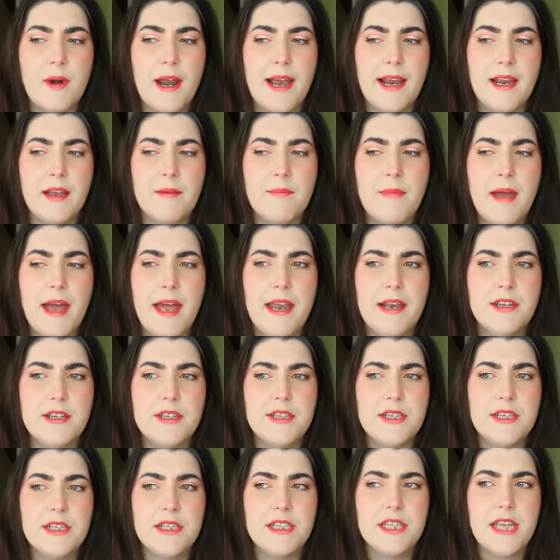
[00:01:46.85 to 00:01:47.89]

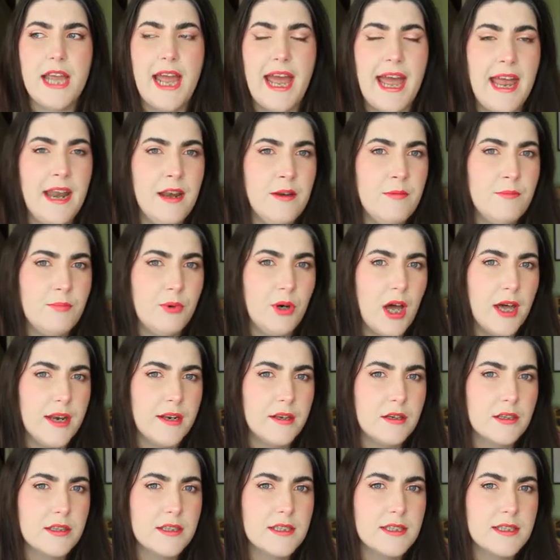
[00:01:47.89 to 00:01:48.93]
recommend 10
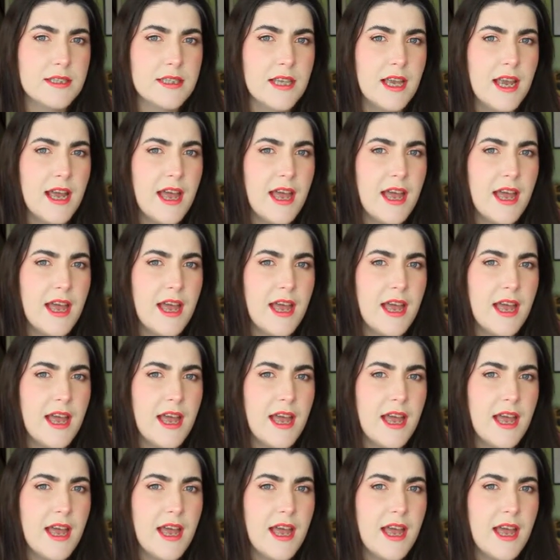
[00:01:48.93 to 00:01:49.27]
products